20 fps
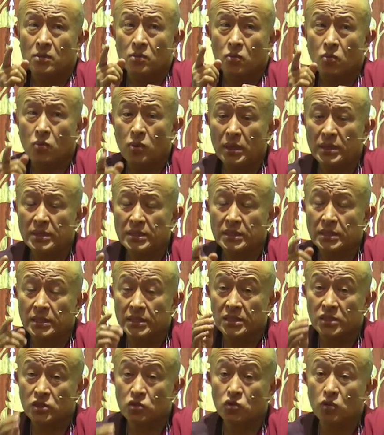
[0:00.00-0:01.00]
What
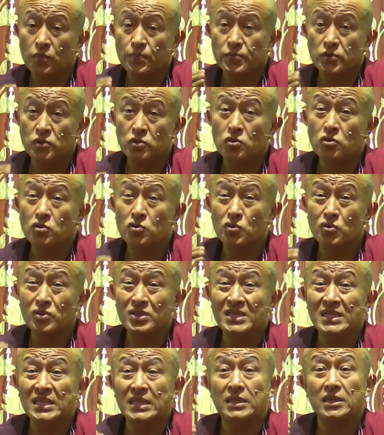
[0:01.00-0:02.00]
stops you to
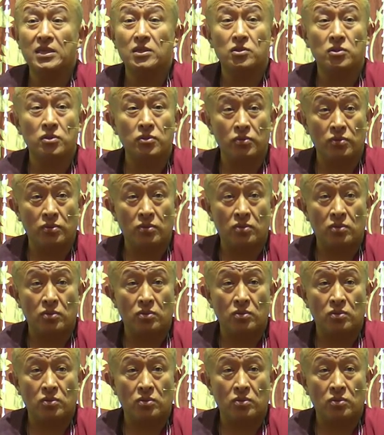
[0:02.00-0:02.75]
see the truth?